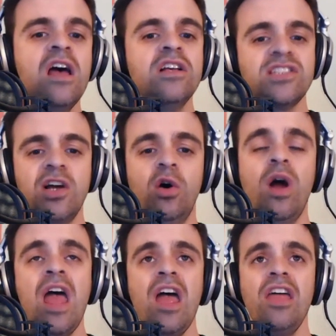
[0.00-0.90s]
So
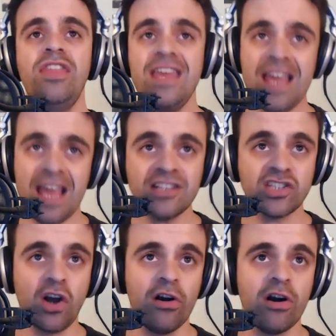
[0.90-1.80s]
the
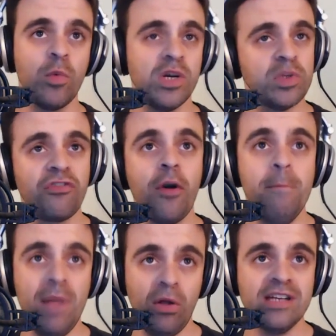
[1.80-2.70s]
Kickstarter, which was for $1
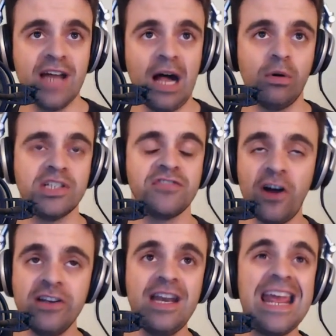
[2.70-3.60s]
million,
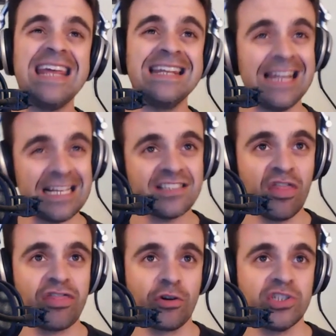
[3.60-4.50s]
funded in less
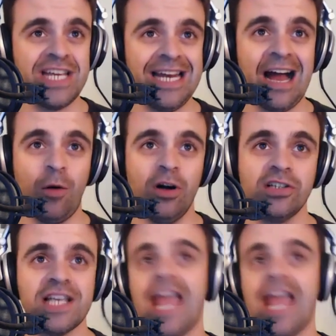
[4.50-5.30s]
than 13 hours.